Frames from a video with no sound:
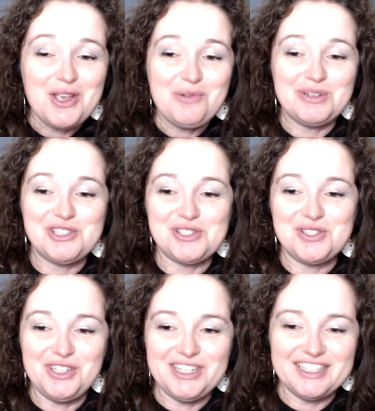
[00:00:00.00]
which is
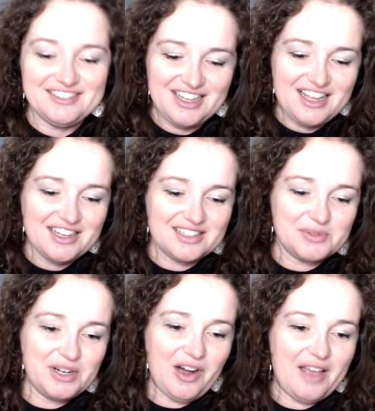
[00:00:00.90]
good because
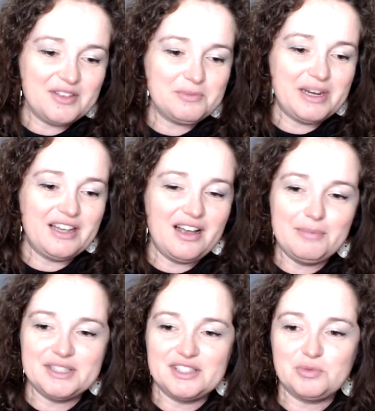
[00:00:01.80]
we don't have as many
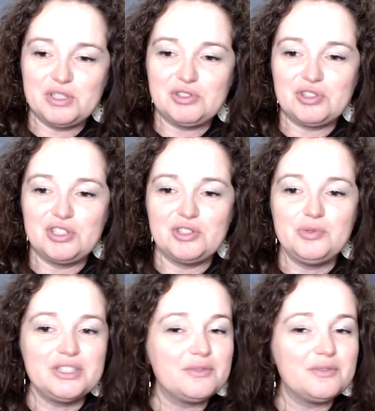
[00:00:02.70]
comments as we usually do,